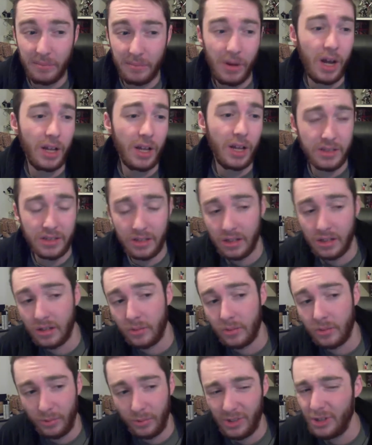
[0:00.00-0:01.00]

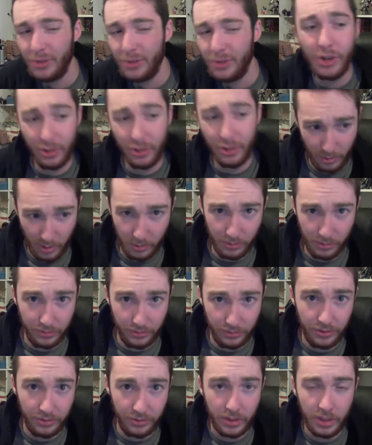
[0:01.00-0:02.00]
monster. Who knows what we'll
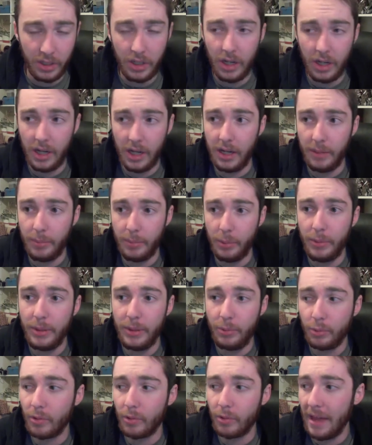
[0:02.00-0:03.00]
do? But
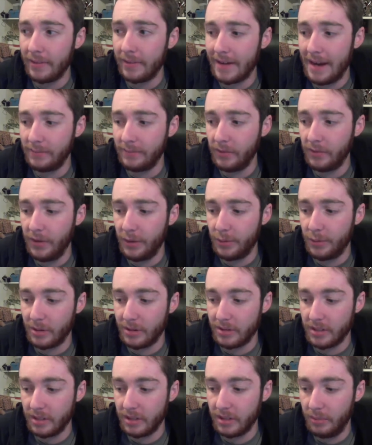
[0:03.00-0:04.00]
we'd rather have a fifth
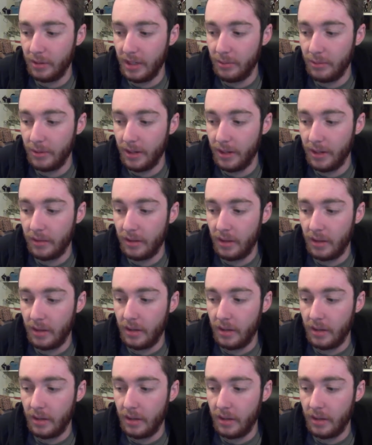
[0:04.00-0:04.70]
person to play with.